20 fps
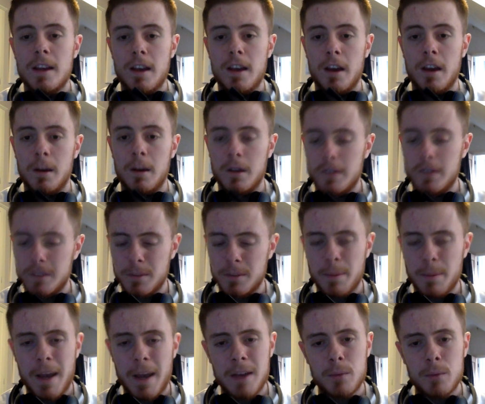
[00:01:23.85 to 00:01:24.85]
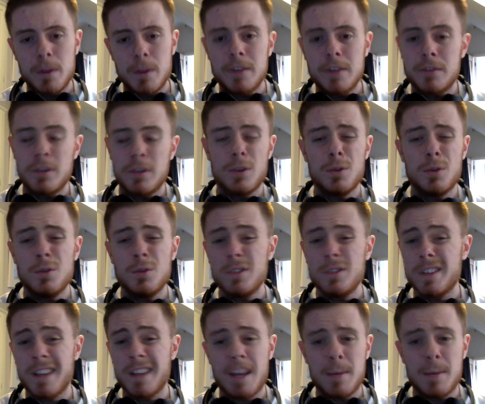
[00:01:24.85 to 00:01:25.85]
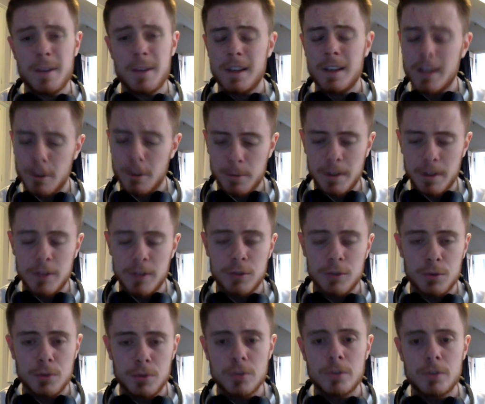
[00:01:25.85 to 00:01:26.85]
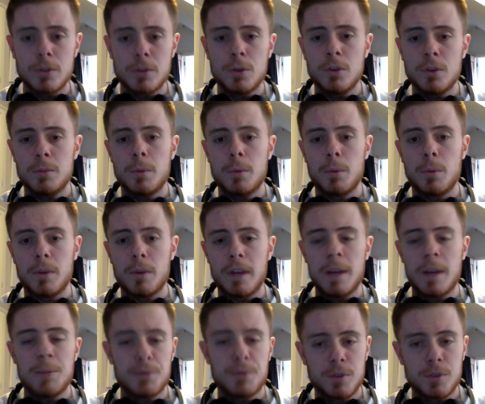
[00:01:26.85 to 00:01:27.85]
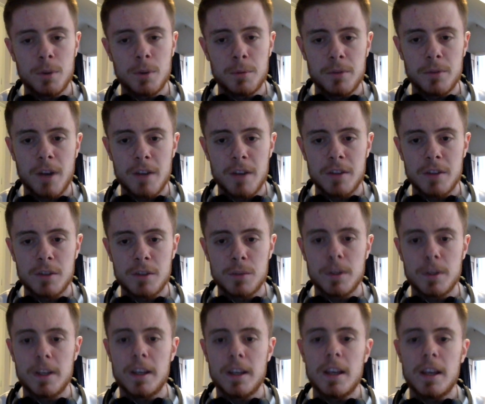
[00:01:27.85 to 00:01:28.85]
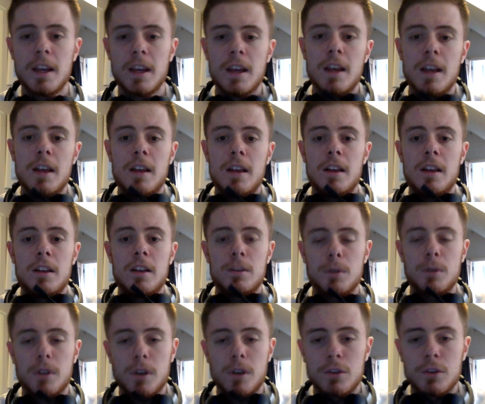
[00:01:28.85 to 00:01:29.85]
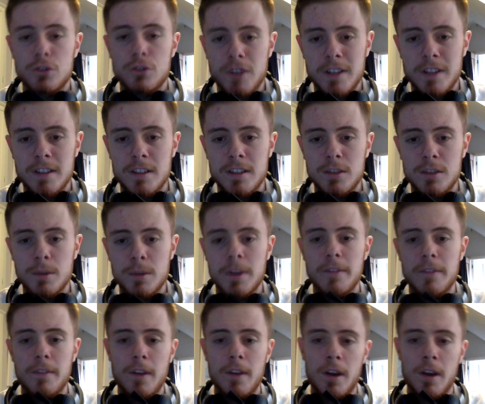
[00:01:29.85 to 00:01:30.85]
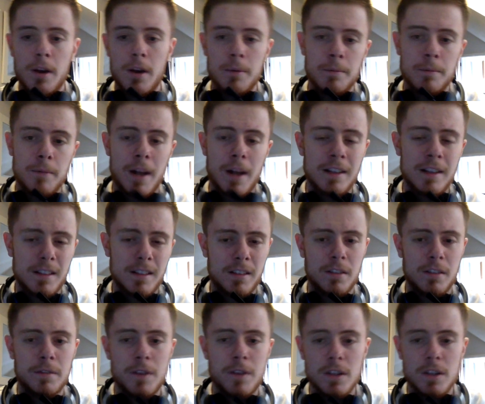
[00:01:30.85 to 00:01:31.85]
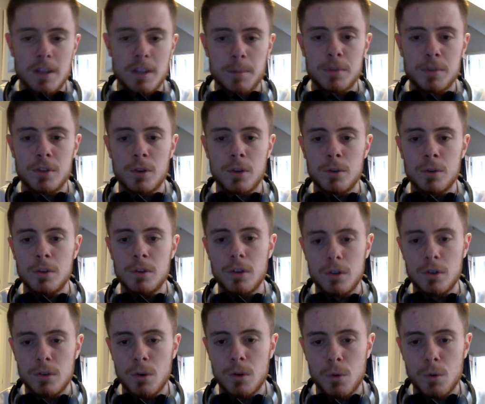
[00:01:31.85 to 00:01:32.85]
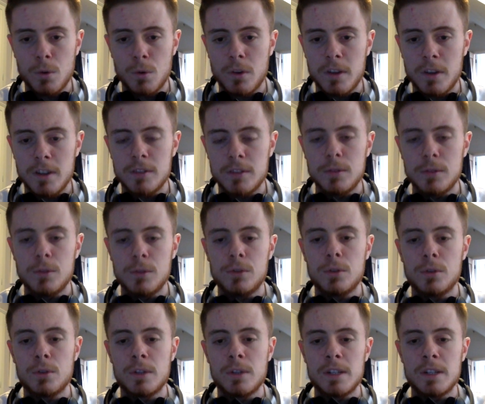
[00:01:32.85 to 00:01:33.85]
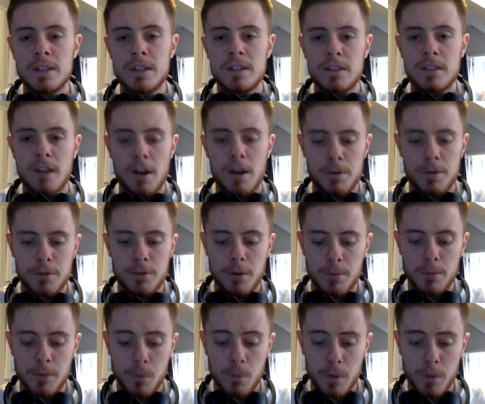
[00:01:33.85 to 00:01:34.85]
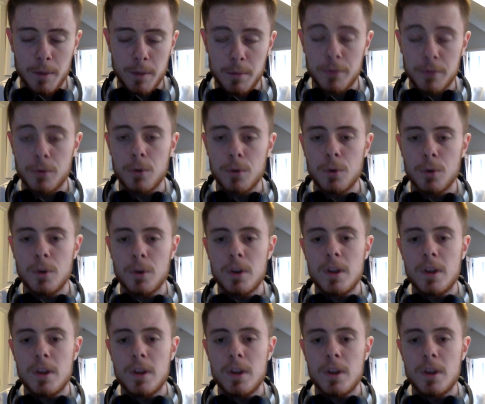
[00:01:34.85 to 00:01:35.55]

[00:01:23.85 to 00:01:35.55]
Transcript: If it's a bad week for news and gaming, it'll be shorter, of course, but we're going to aim for a top 5 each week. So we're going to go straight into it. As this is the first episode, not all of these news stories are from the week before.